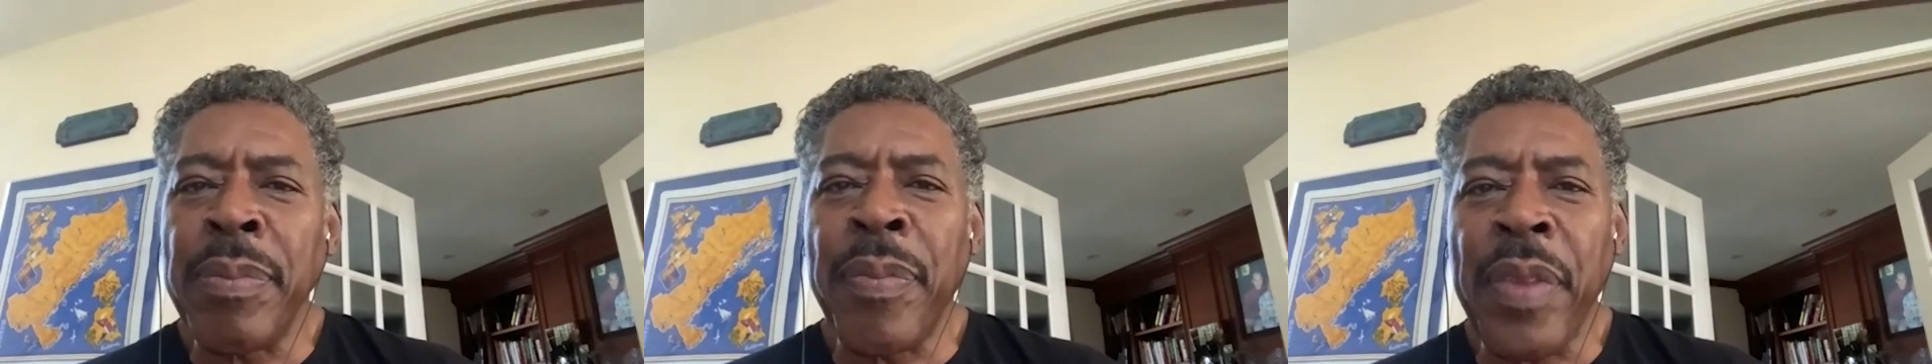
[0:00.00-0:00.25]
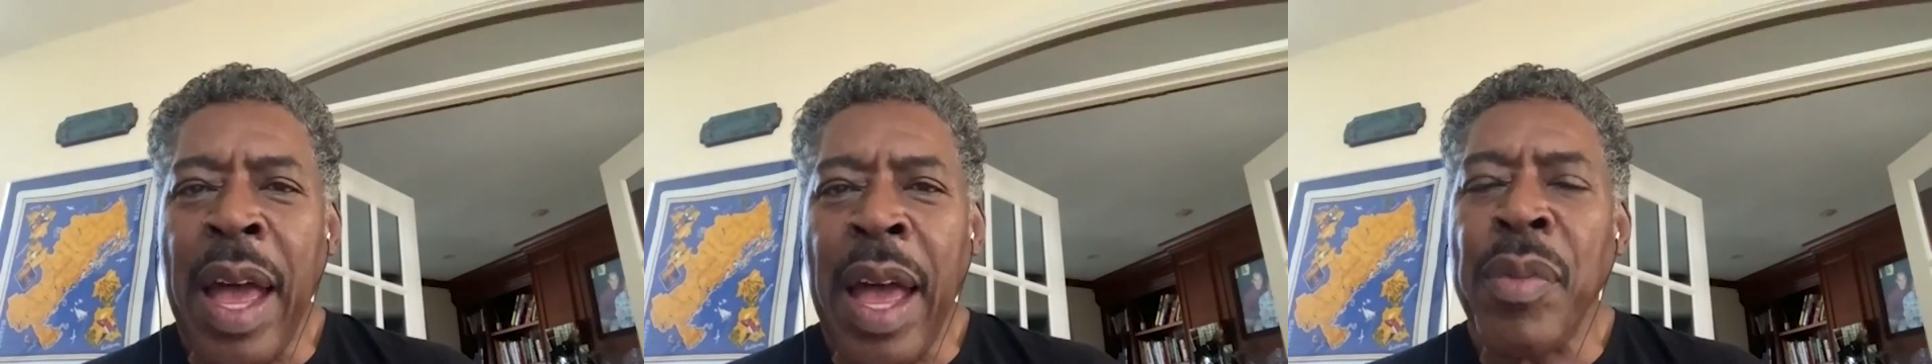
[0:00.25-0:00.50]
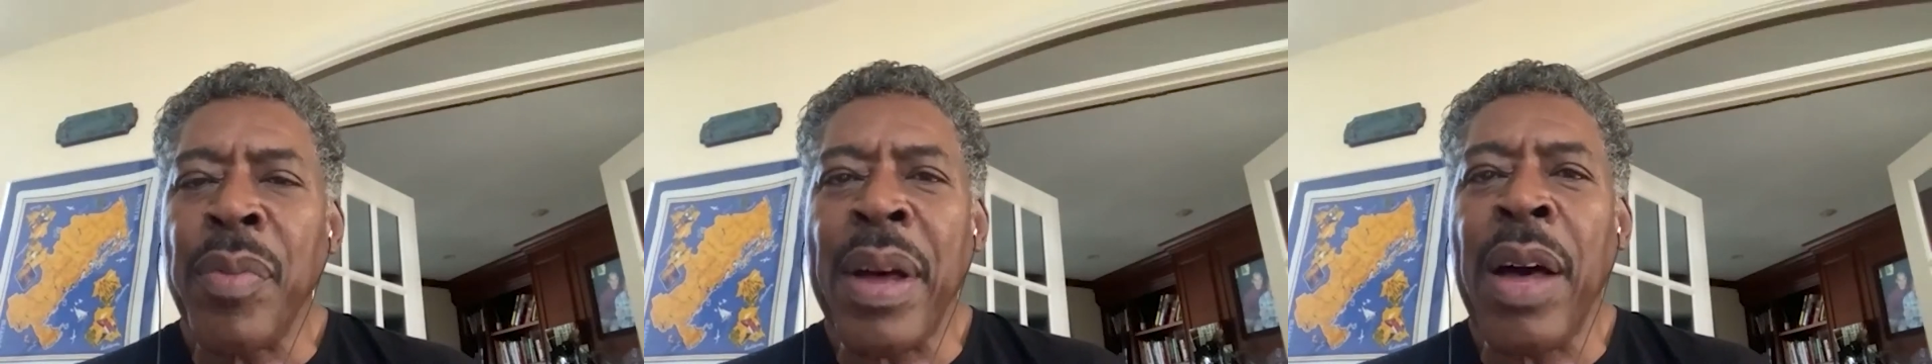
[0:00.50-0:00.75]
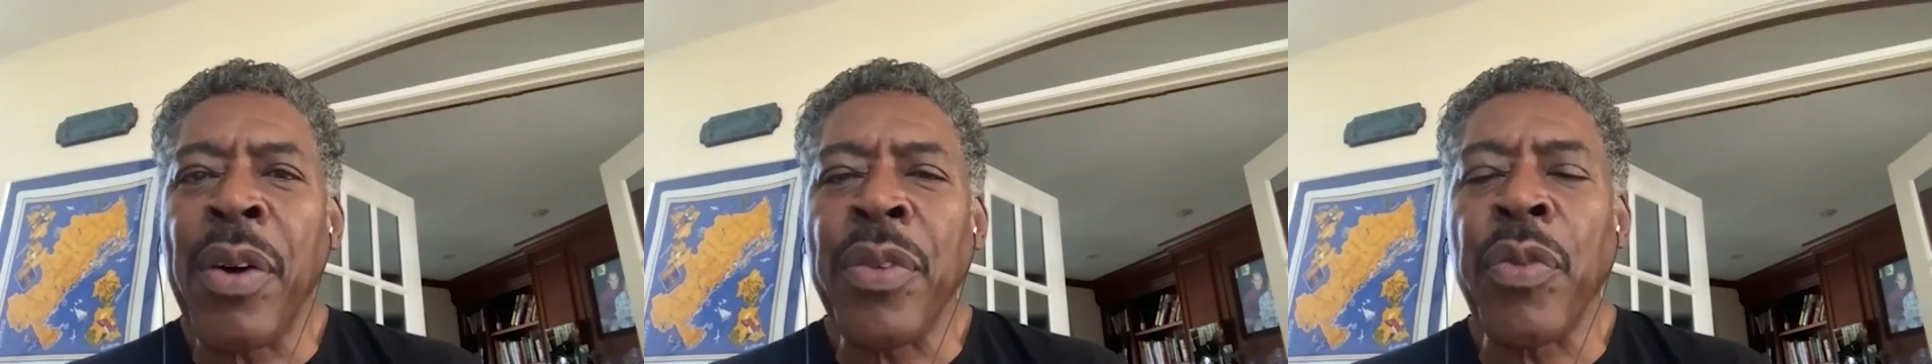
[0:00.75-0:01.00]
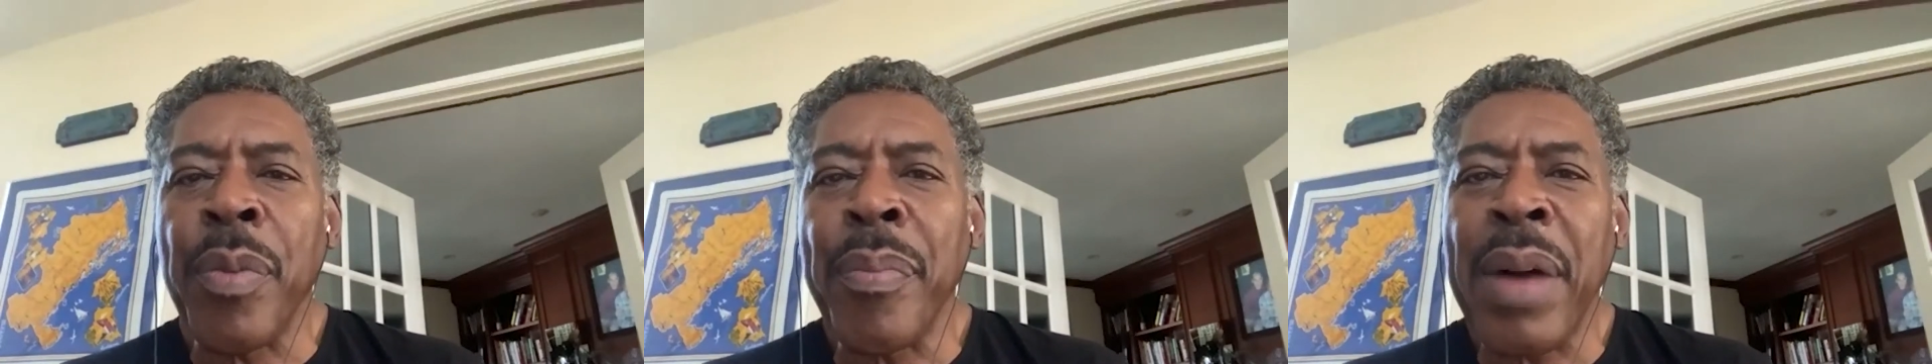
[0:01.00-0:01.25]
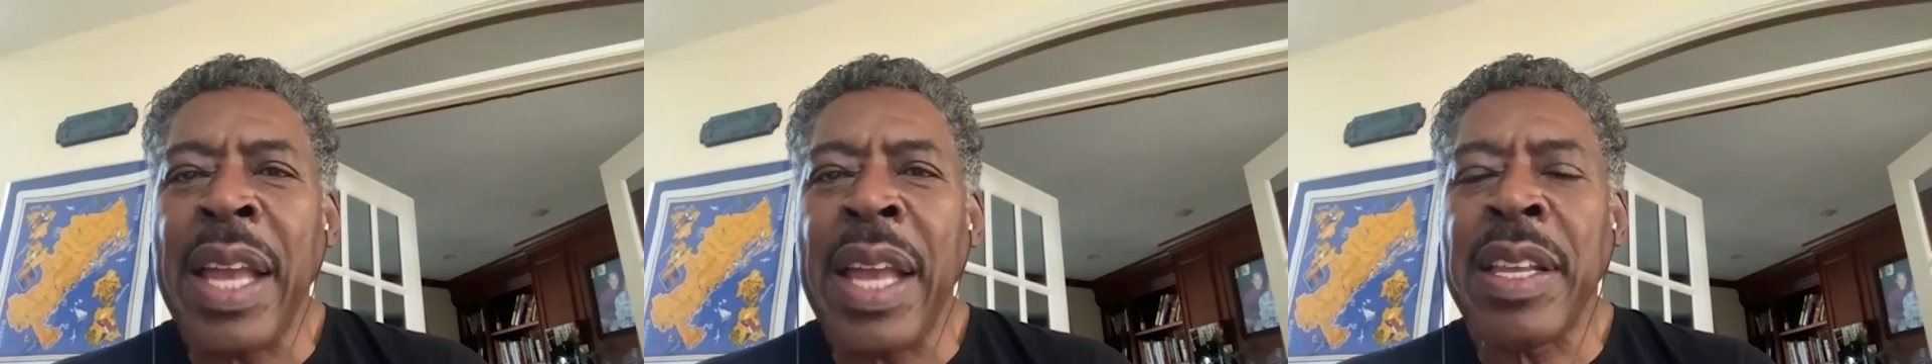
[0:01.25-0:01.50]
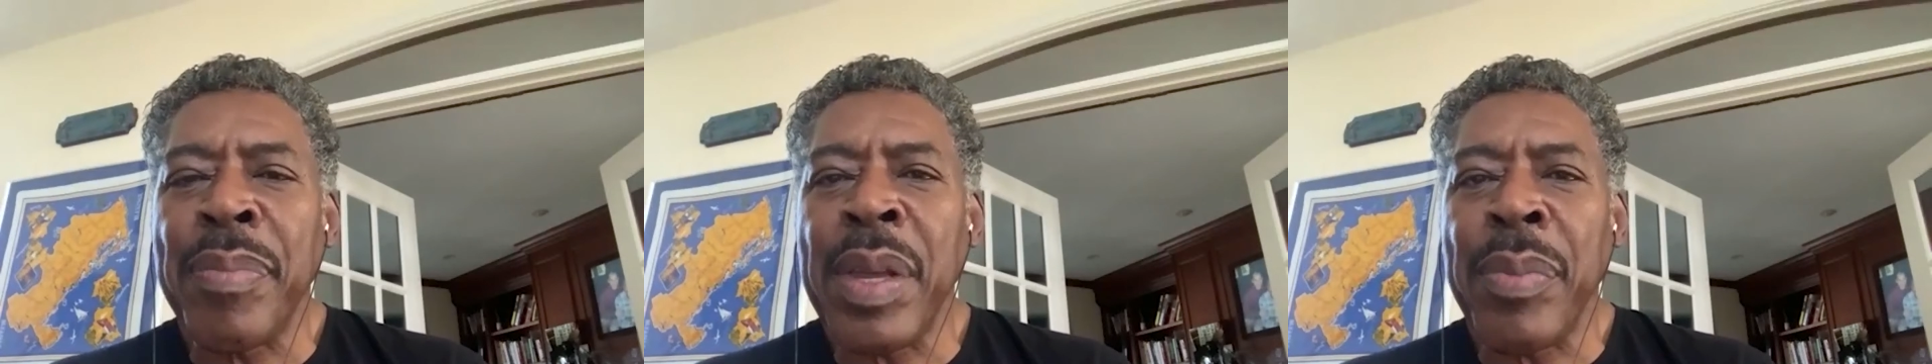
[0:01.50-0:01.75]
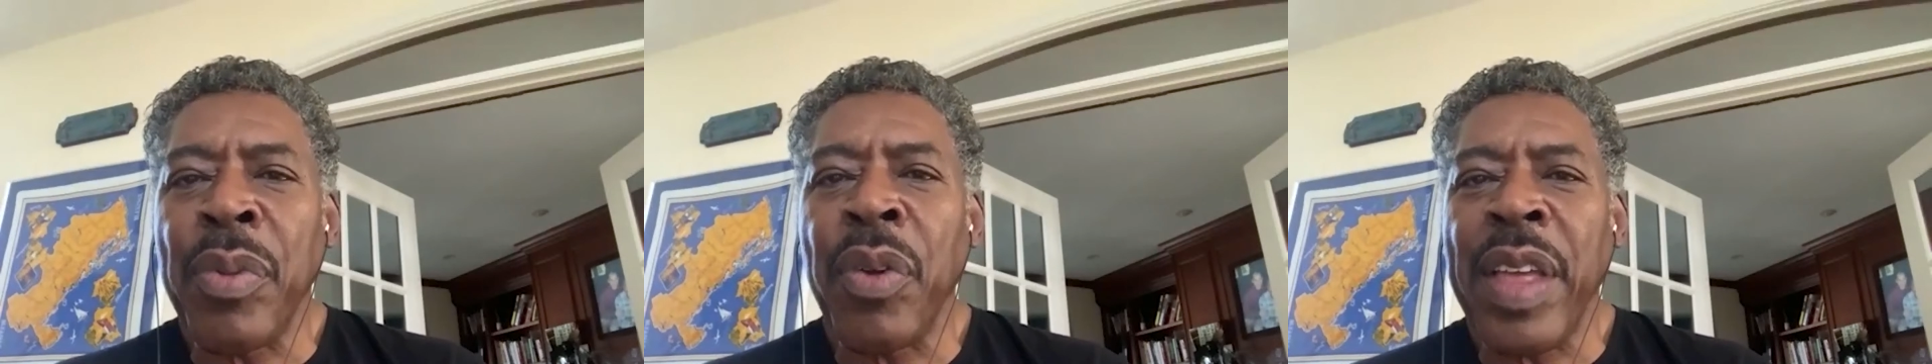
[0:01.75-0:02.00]
I'm about reminding
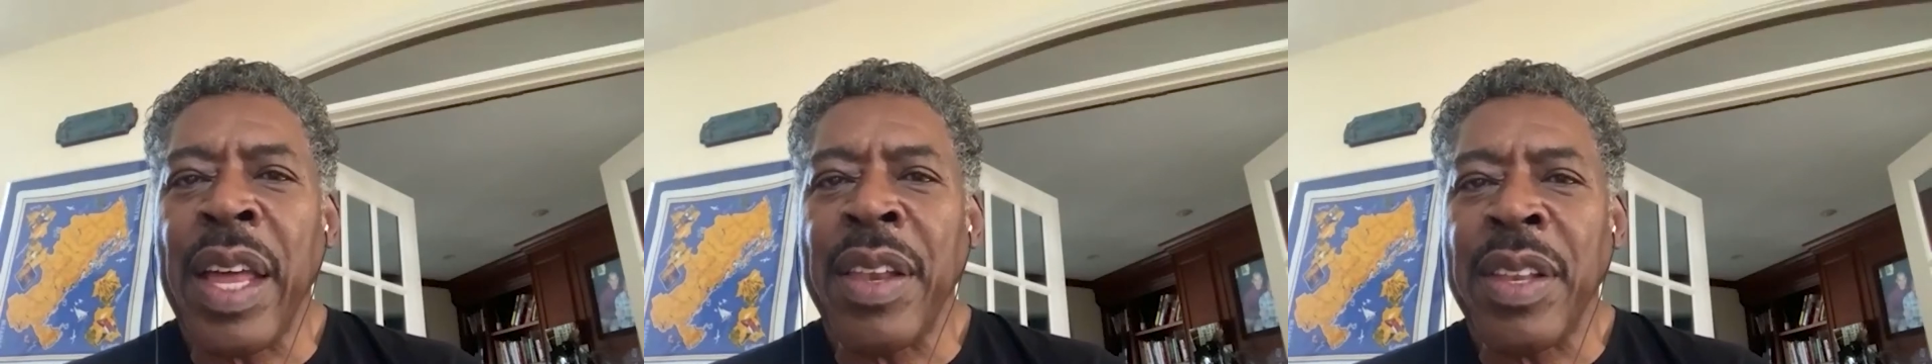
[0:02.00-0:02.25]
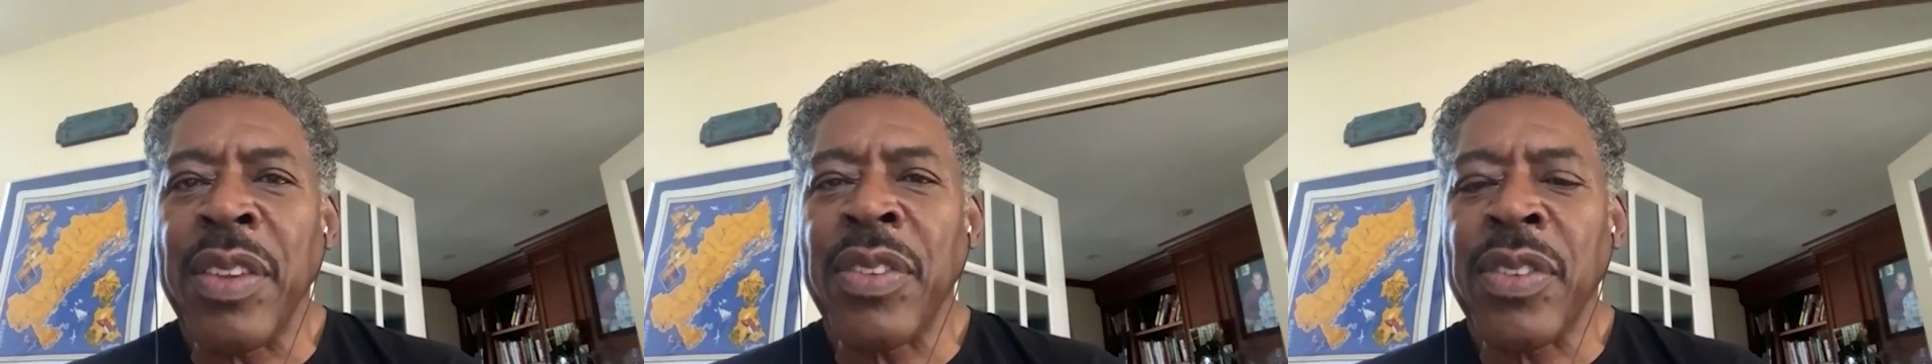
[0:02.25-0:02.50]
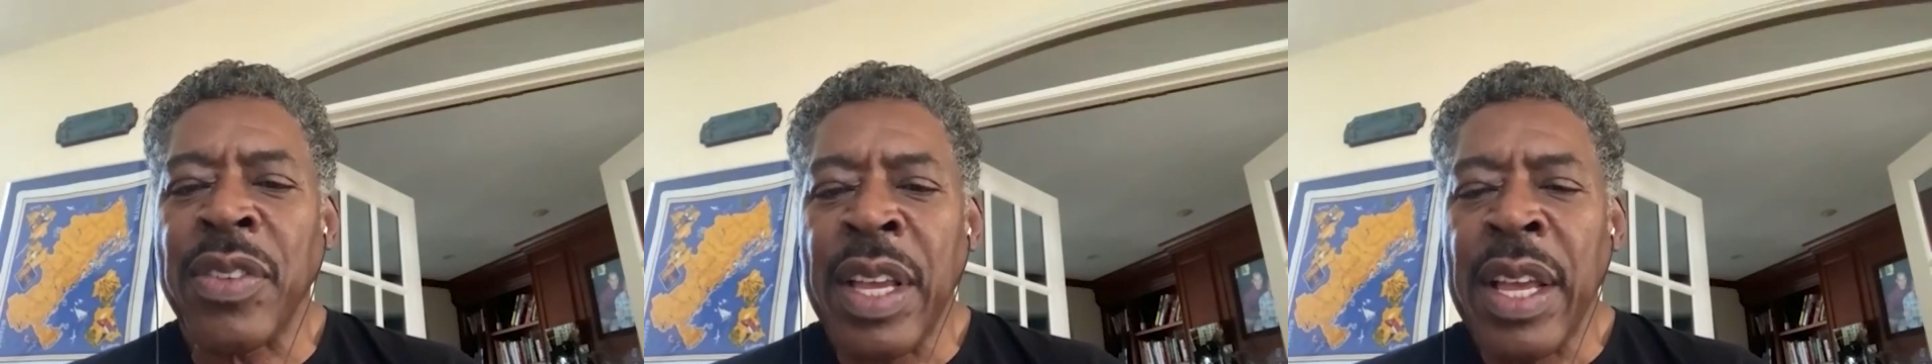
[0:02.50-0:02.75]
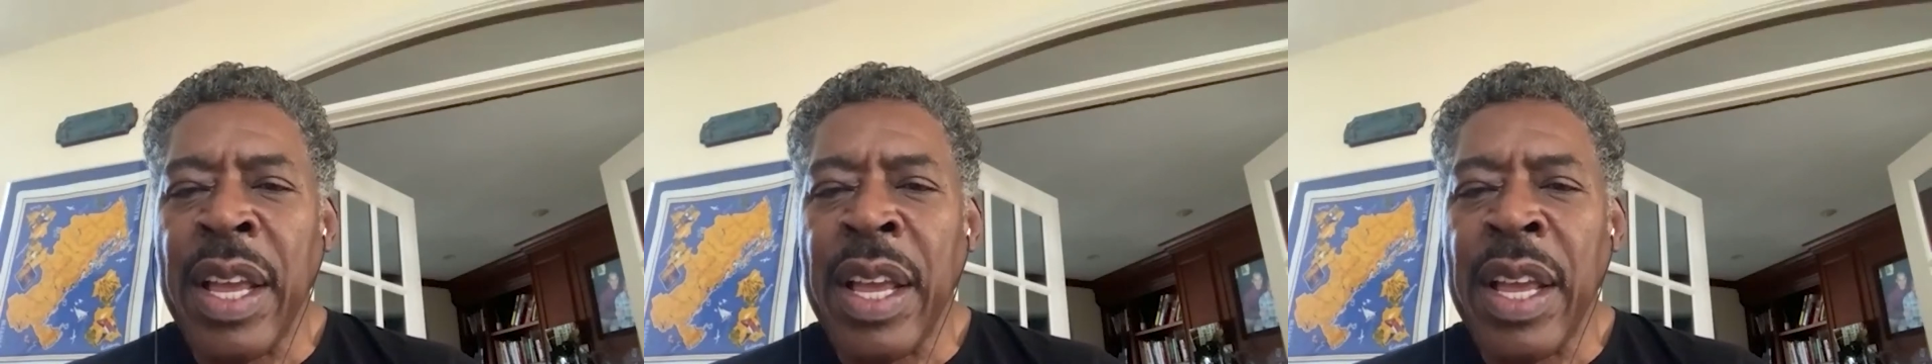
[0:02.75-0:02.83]
people that this